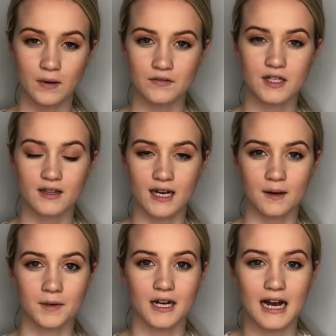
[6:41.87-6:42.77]
While we've done that,
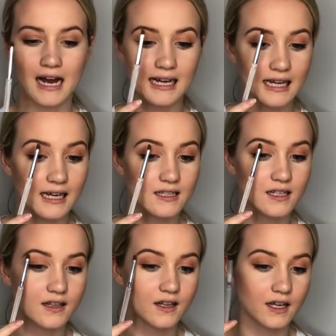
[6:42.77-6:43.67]
I'm going to highlight
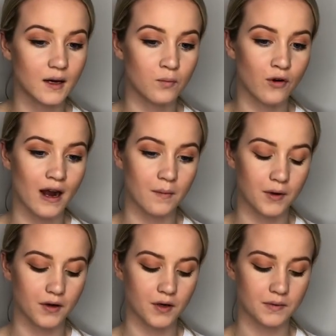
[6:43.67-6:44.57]
the brow
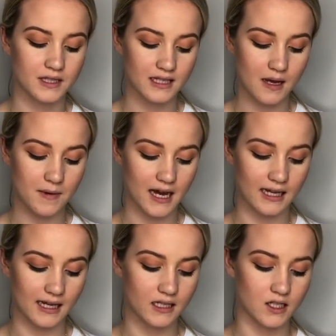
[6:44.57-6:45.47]
bone with the same
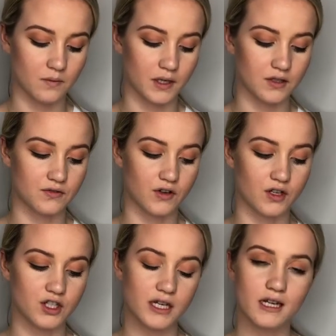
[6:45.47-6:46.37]
highlighter we used for
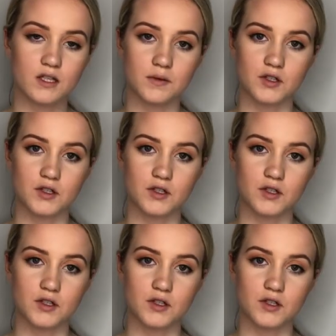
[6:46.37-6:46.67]
our cheeks,